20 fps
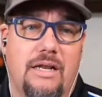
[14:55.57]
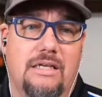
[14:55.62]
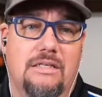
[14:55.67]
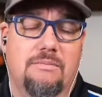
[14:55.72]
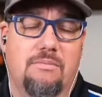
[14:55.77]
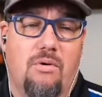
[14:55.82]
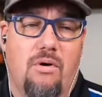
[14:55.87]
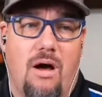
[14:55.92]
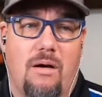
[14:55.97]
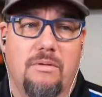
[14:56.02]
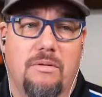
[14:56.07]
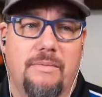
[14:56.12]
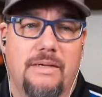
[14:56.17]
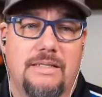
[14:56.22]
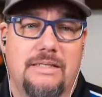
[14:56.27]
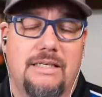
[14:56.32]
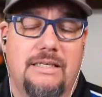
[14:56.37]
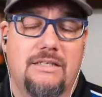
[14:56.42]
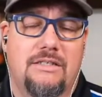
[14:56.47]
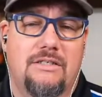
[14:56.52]
His problem
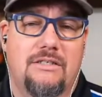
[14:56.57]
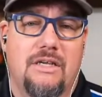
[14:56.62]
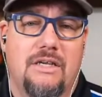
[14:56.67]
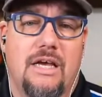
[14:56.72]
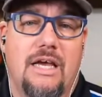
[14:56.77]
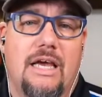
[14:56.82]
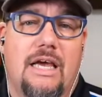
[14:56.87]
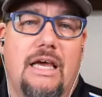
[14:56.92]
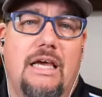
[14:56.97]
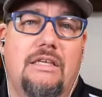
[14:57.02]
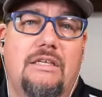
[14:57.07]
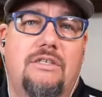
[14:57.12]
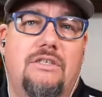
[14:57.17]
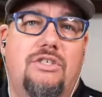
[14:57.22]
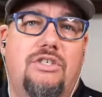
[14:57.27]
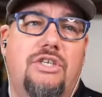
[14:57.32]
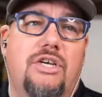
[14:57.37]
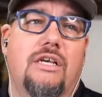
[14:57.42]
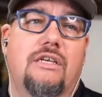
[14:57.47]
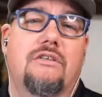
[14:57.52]
is he's
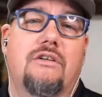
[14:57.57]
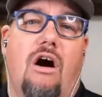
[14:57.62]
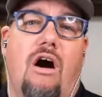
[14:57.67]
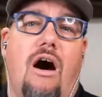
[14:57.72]
just